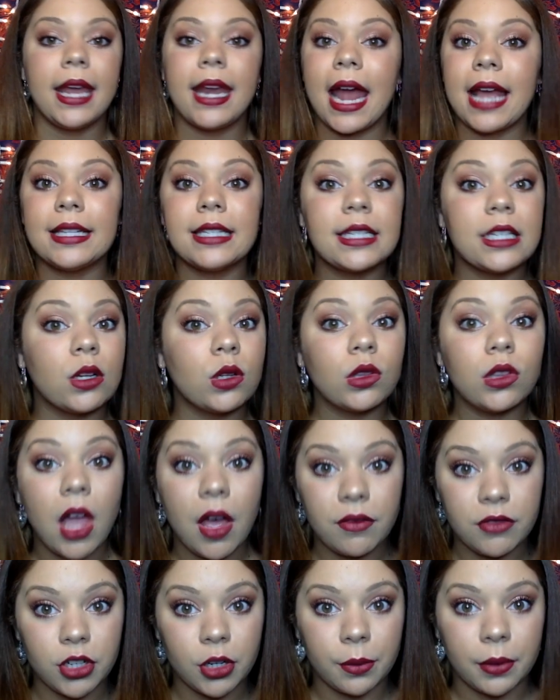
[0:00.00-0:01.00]
and I still
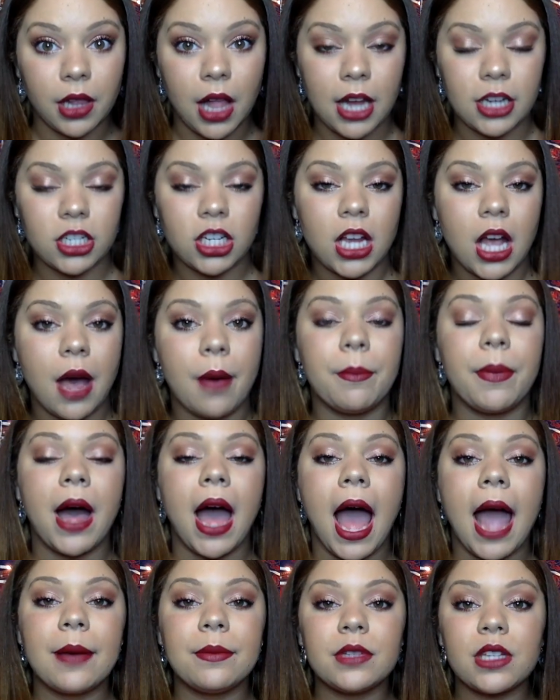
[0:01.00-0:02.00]
love Dermalogica, but
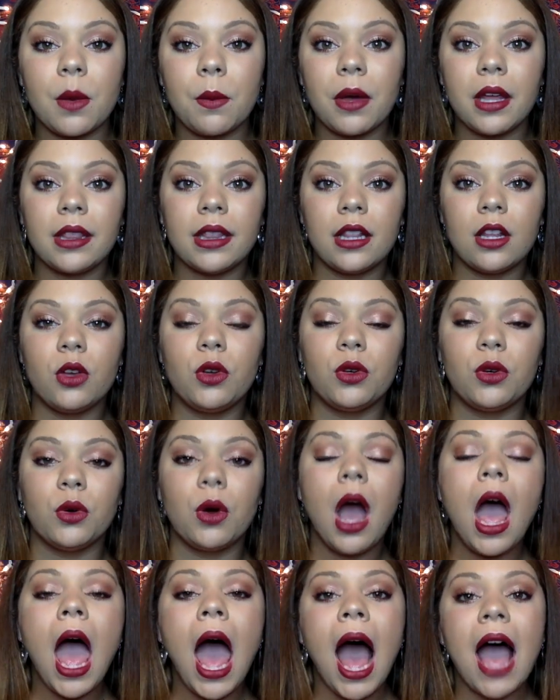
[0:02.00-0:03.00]
I'm someone who,
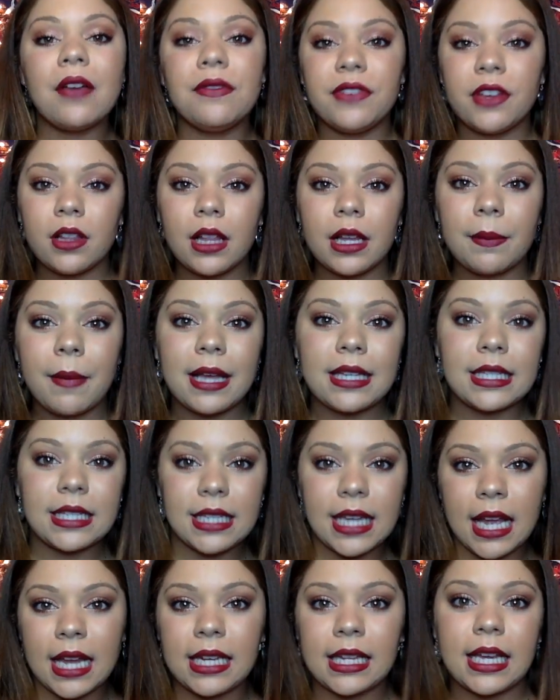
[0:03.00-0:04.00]
I feel like my
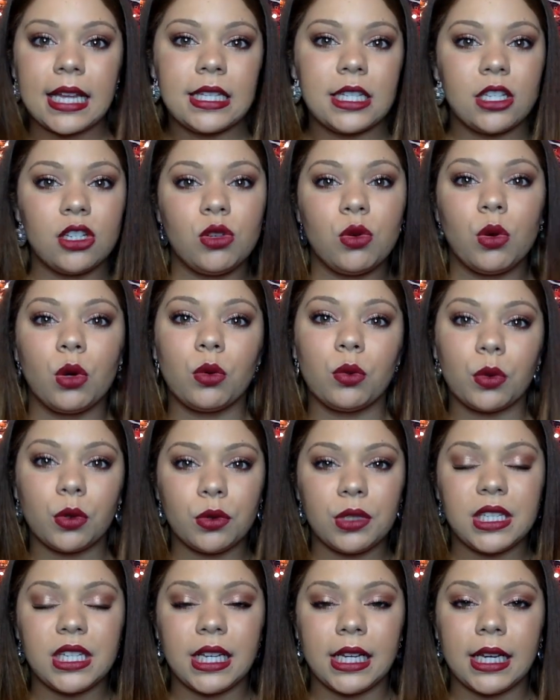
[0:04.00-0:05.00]
skin gets into a
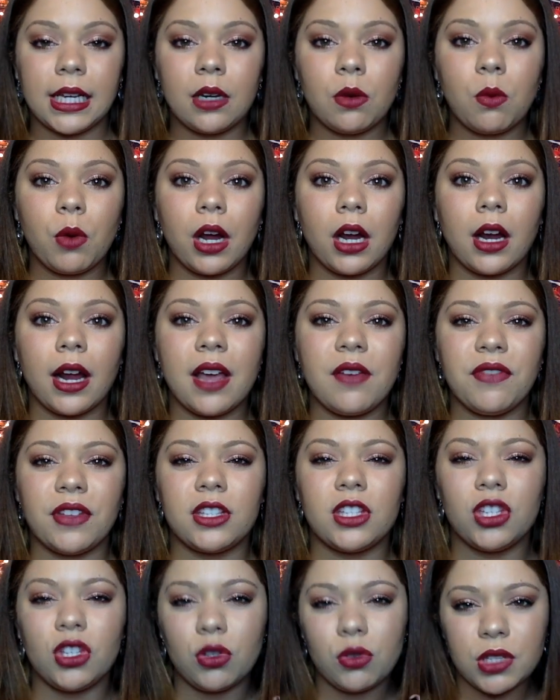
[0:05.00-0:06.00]
routine where if
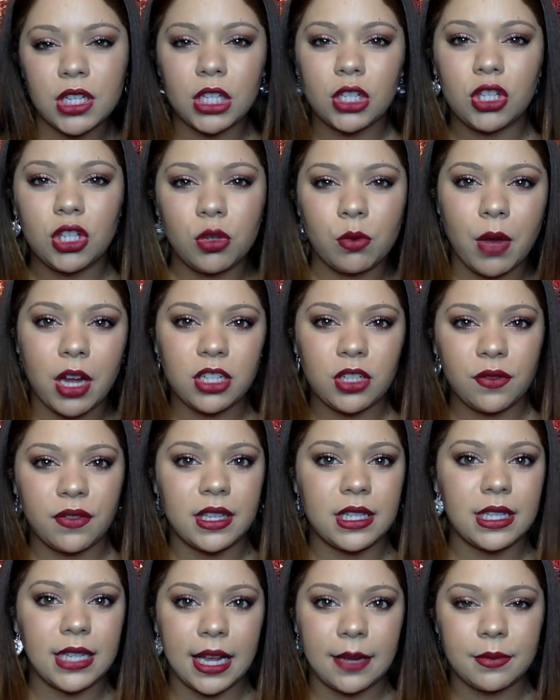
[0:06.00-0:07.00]
it's using too much of
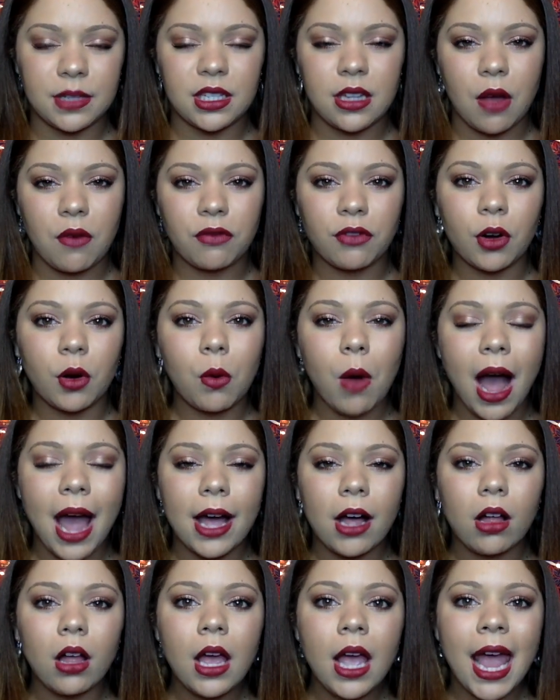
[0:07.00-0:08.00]
the same stuff for a
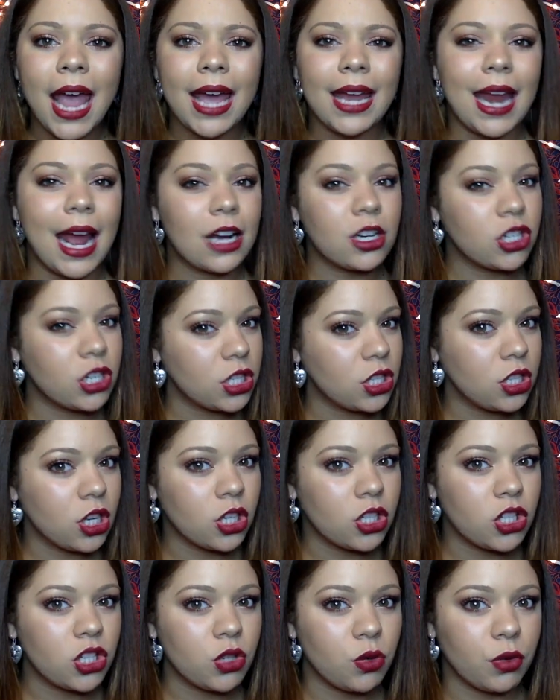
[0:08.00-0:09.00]
while, it actually
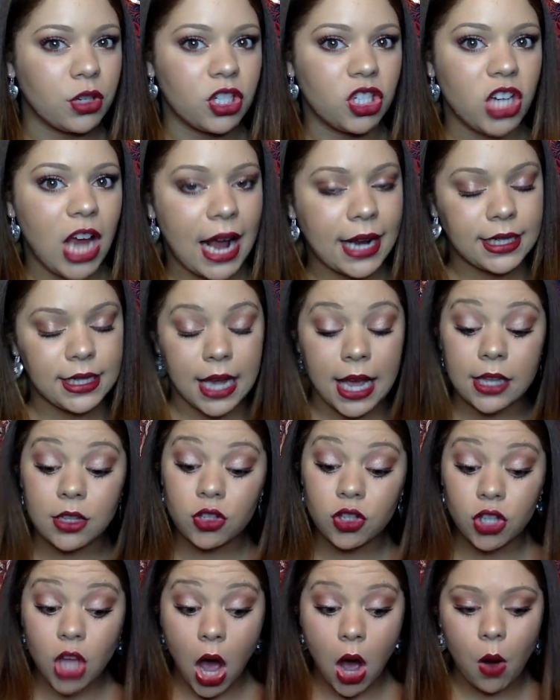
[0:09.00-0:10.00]
starts to reject it.
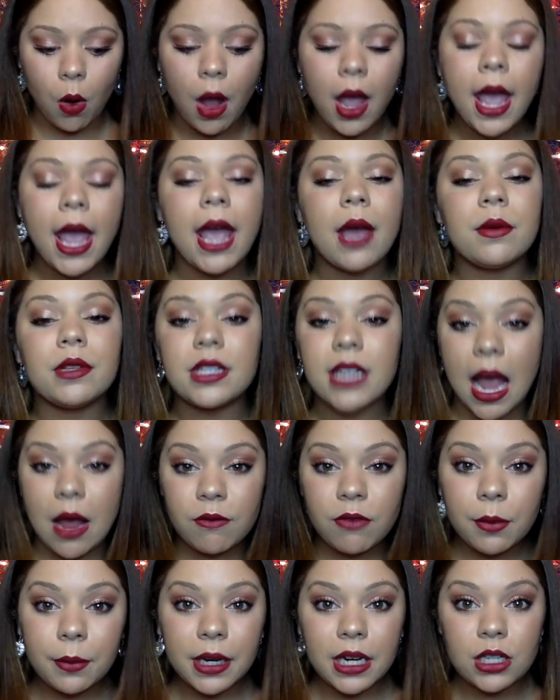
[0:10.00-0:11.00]
So it was
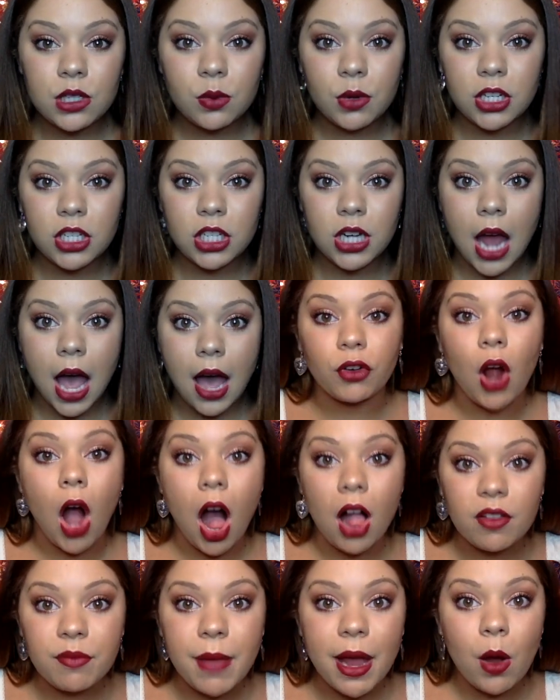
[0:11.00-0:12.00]
time for me to switch it up for
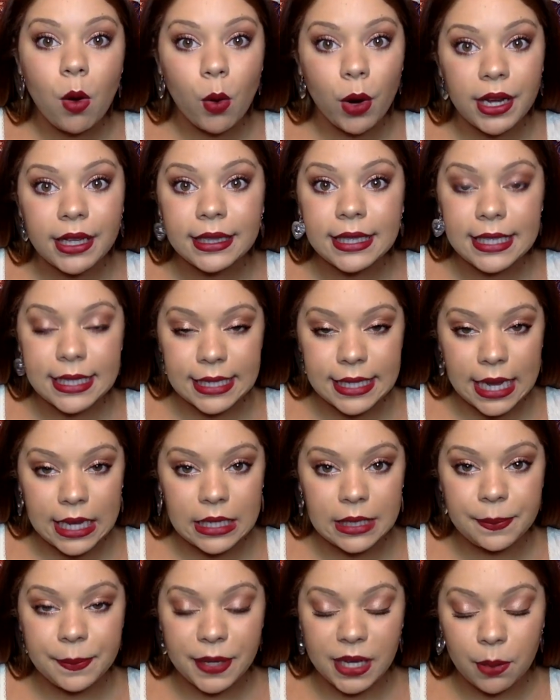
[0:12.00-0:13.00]
all of my oily
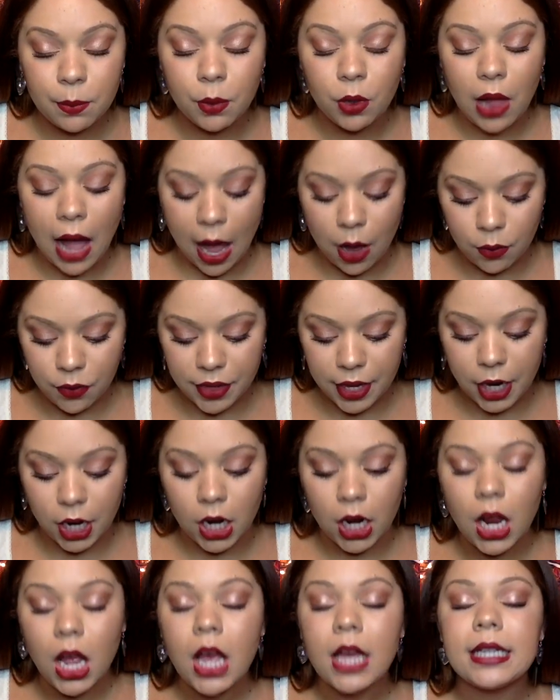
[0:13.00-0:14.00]
skinned people out
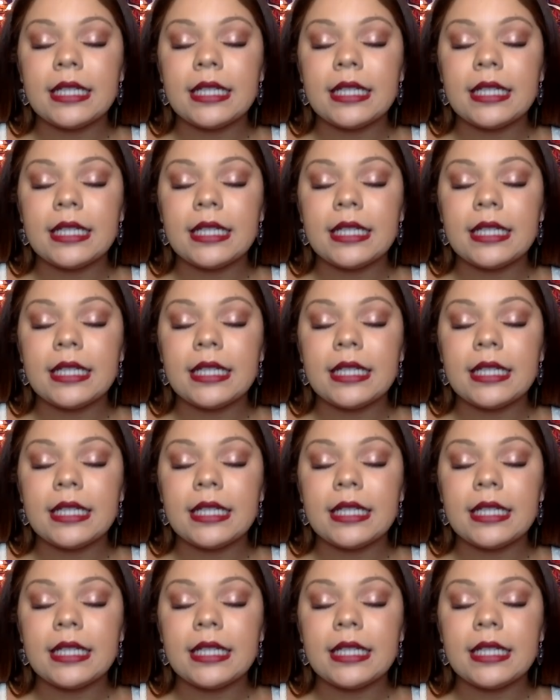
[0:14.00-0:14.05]
there.